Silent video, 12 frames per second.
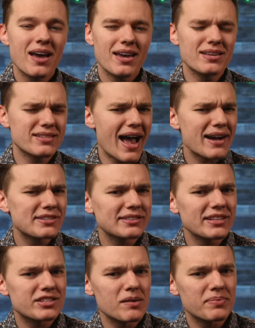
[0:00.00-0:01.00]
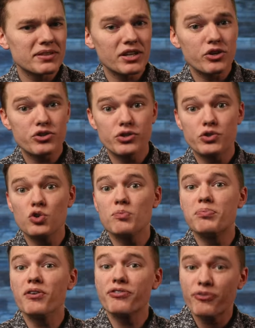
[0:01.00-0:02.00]
is actually something that you should do
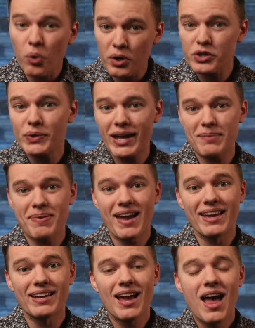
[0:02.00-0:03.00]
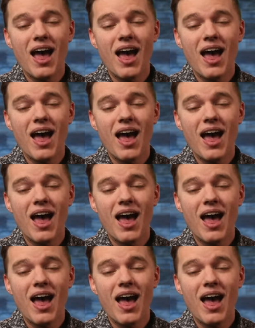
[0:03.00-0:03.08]
before you get paid.